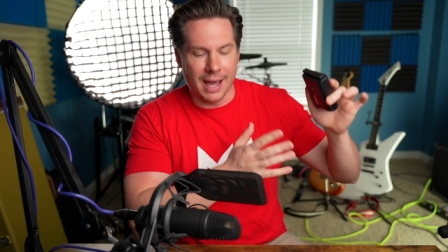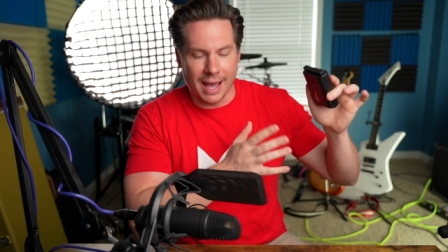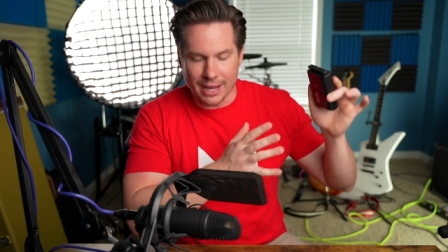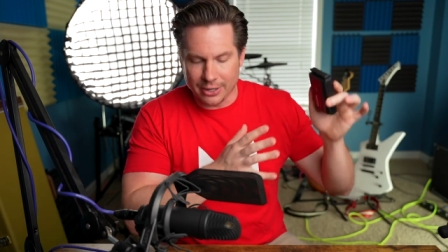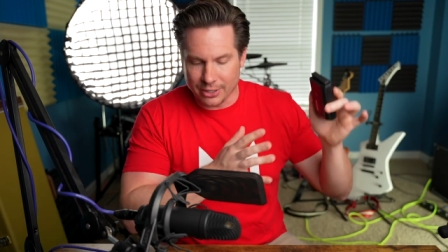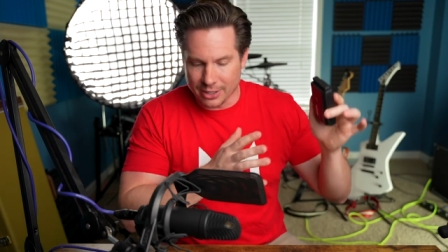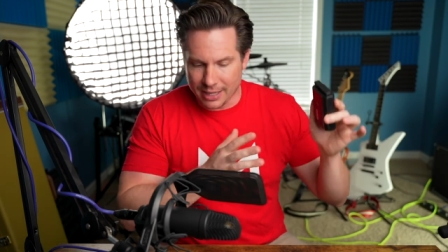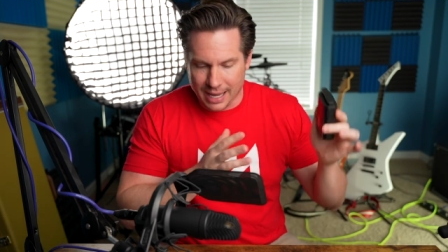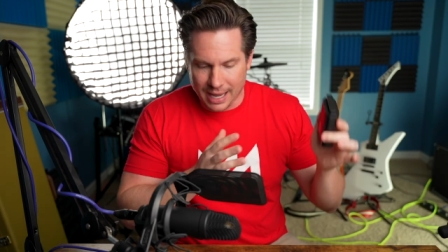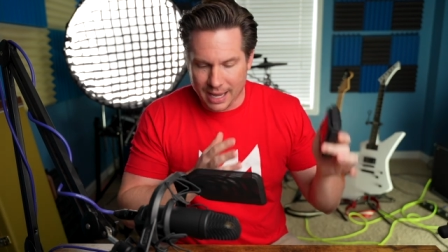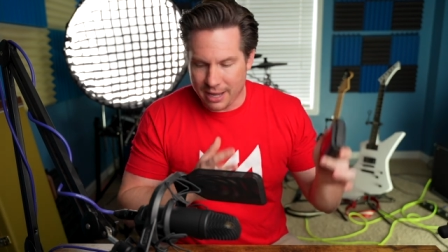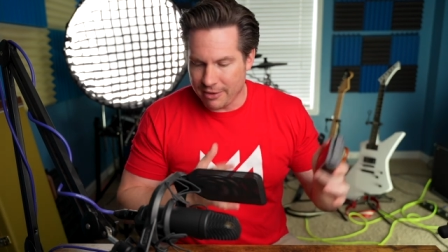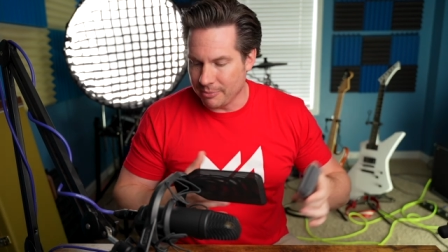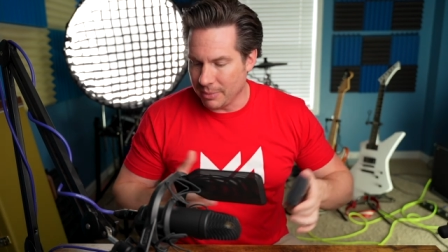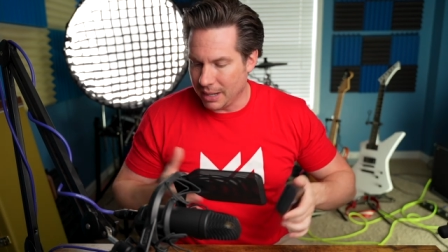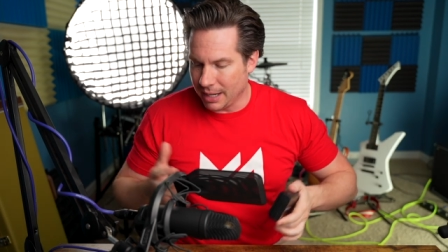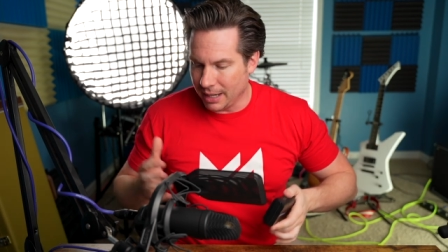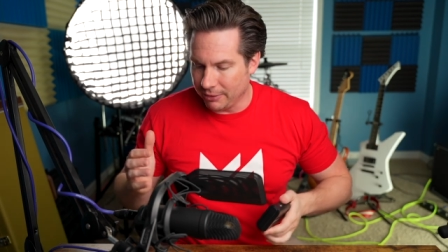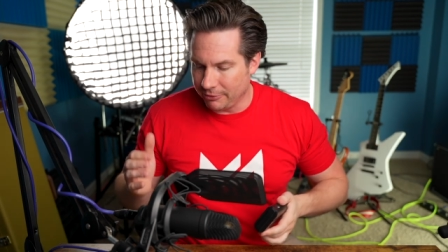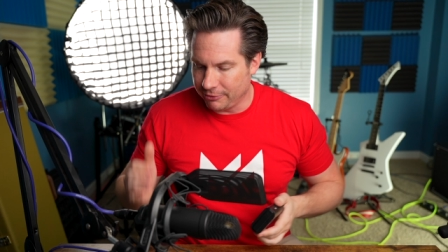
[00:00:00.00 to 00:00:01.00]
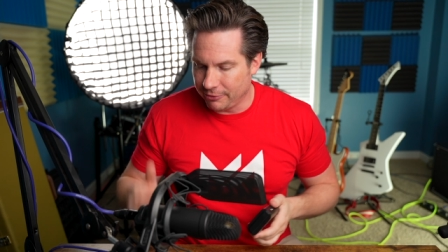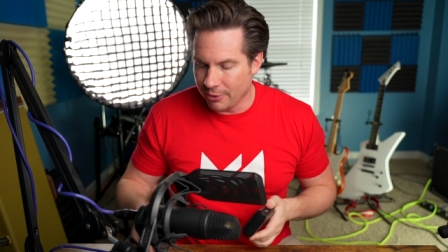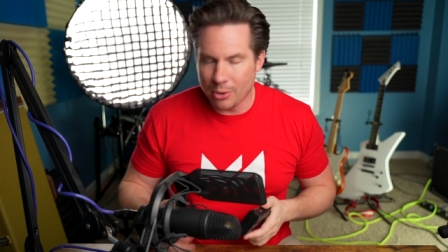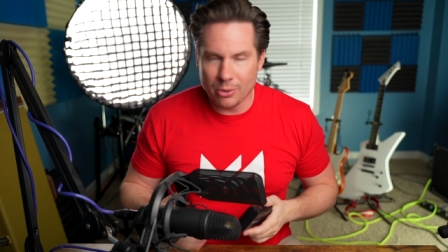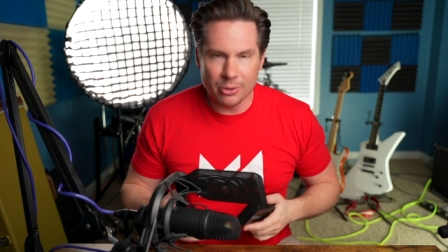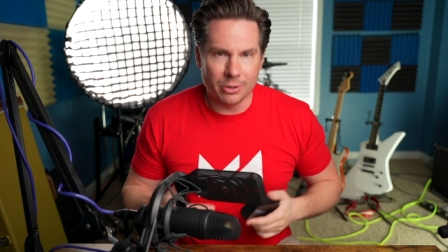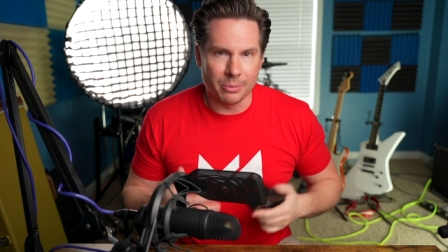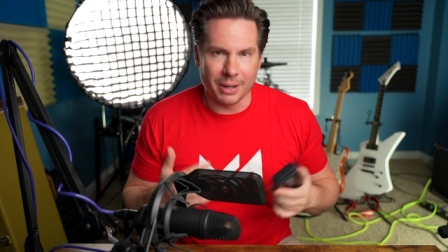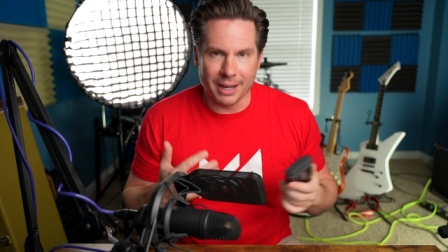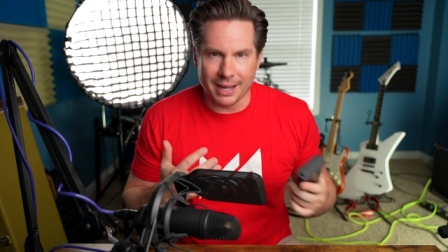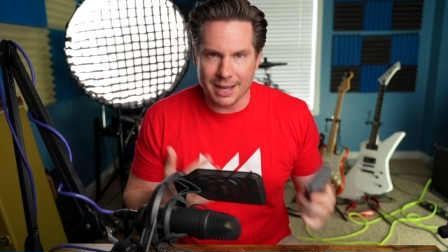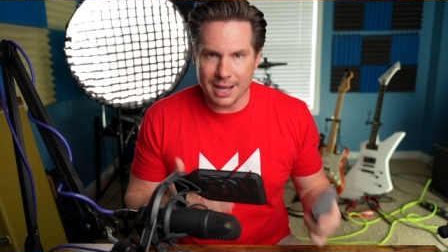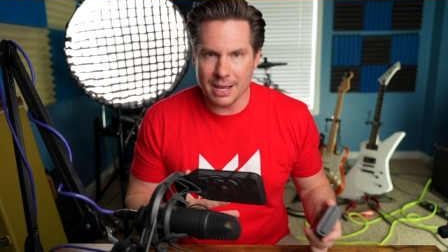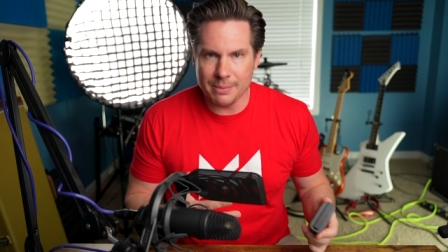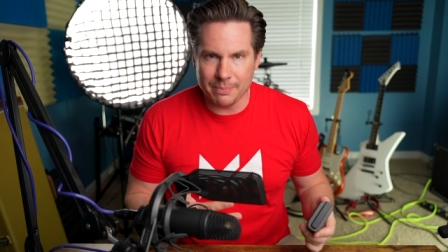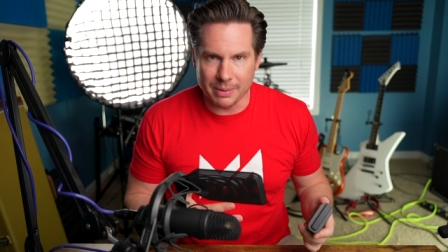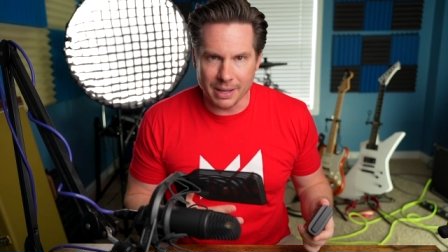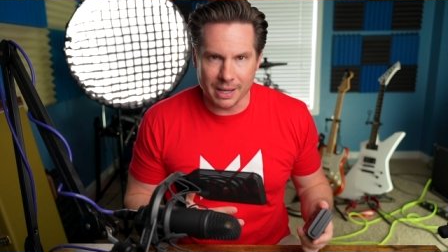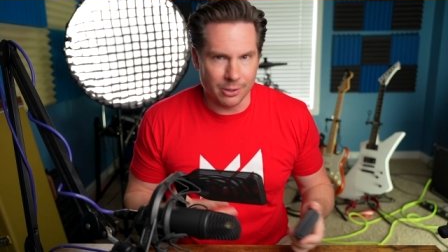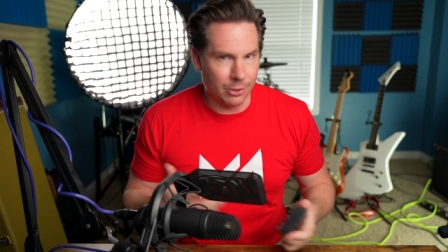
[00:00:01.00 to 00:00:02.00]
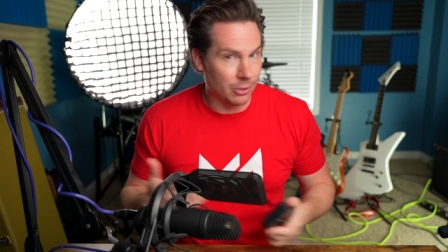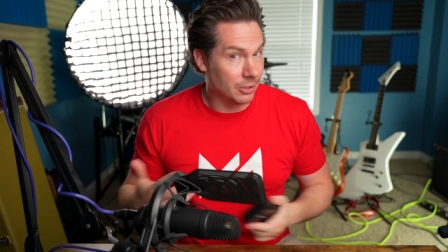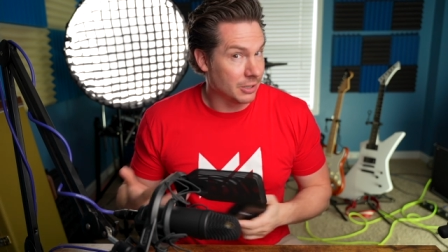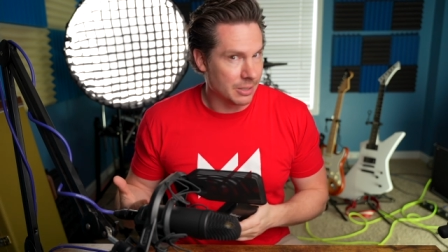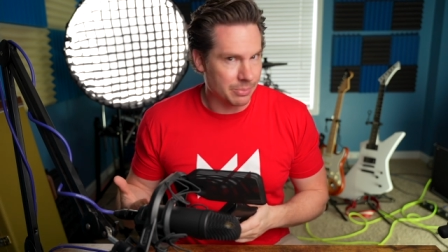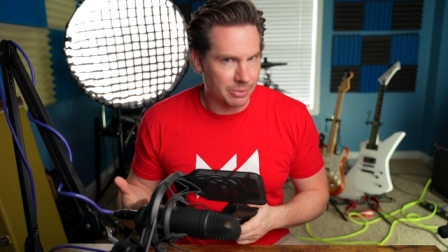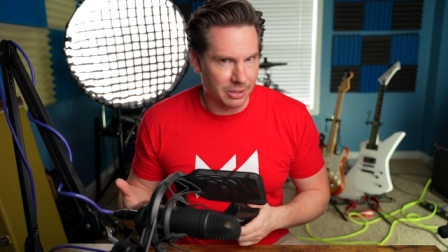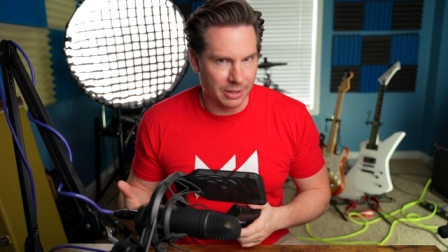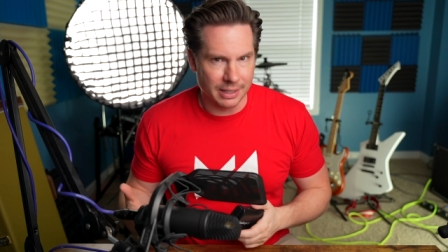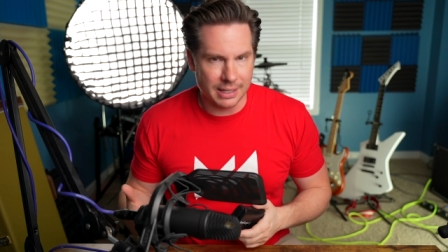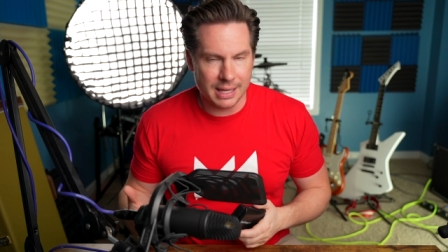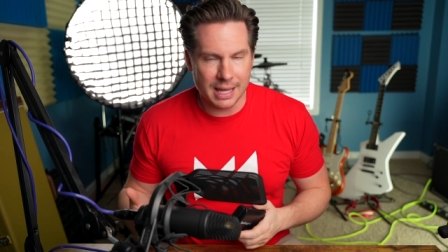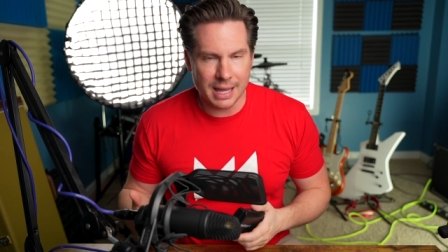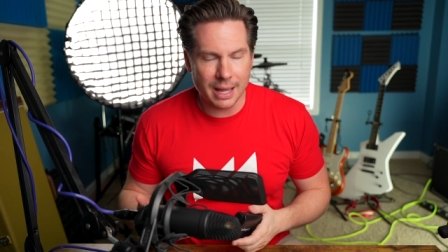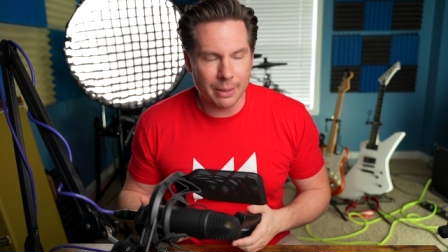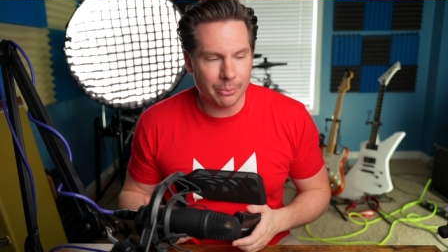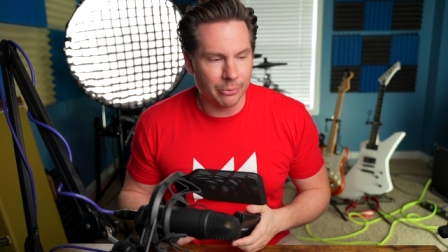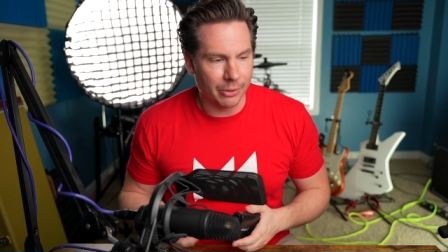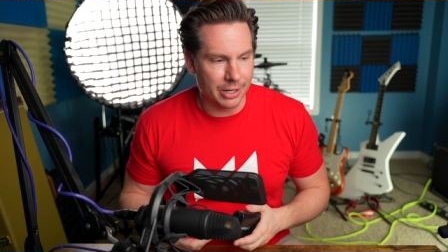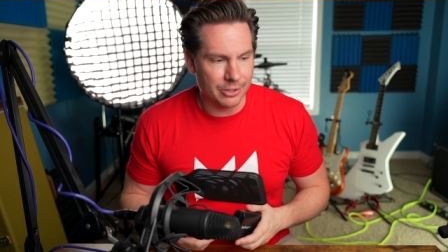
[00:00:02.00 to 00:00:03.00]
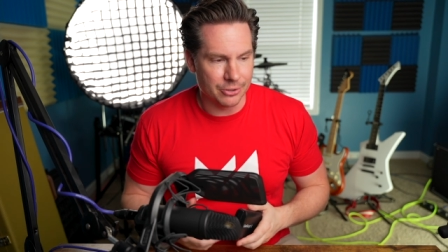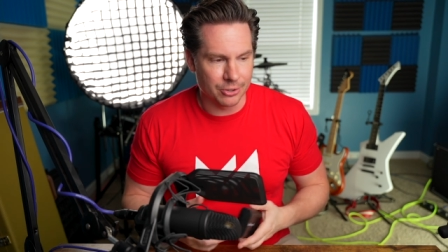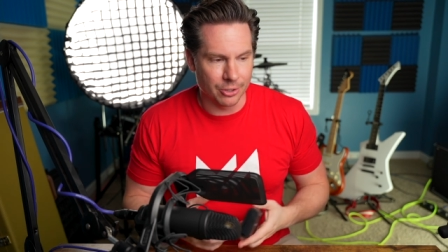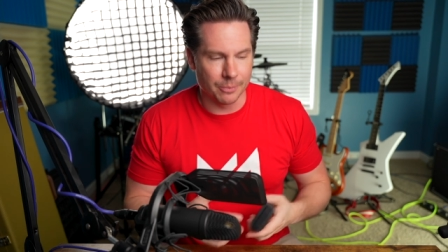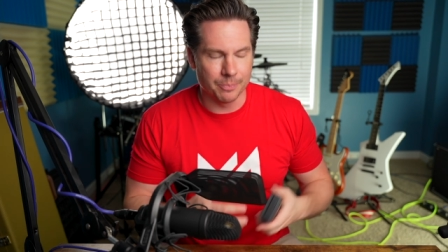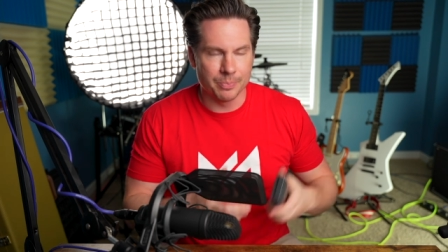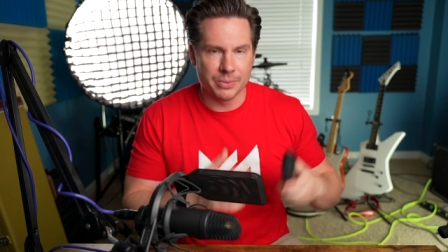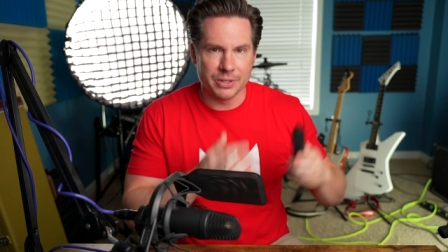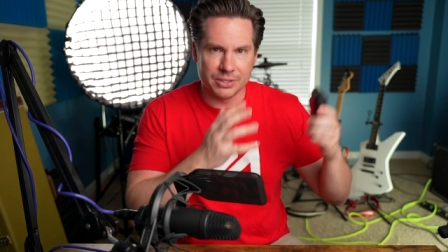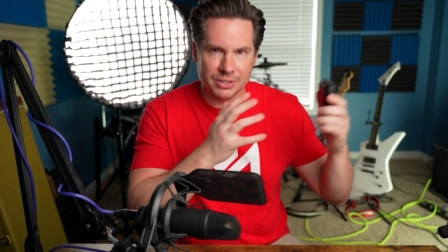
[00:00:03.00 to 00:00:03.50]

I could have my phone or my iPad hooked up to the Cam Ranger,